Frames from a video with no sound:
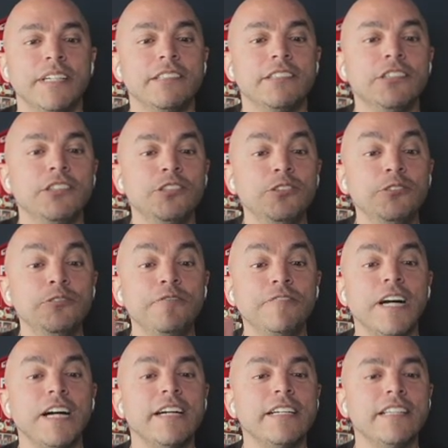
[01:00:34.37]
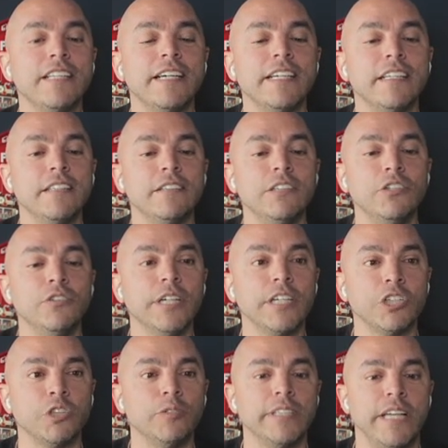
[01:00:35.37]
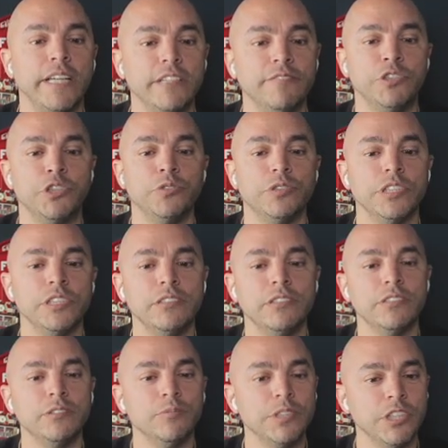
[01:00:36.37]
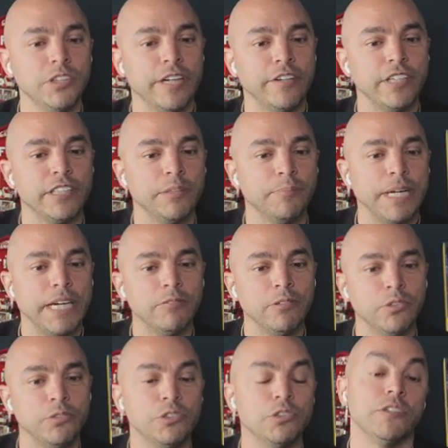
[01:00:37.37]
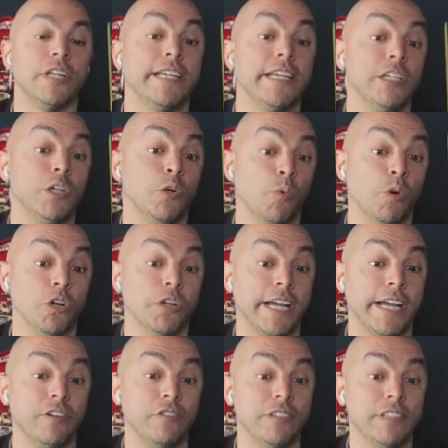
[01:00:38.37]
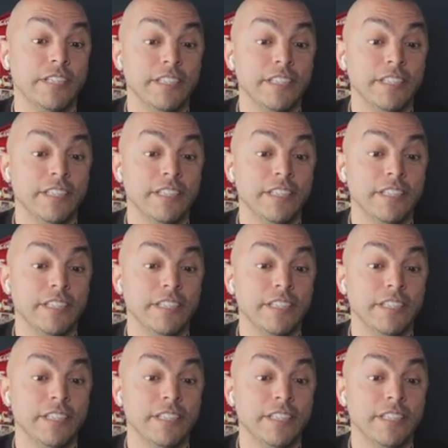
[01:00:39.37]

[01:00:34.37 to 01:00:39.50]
Do you find like do you get creative juices when you're out on the back roads or like in a workout?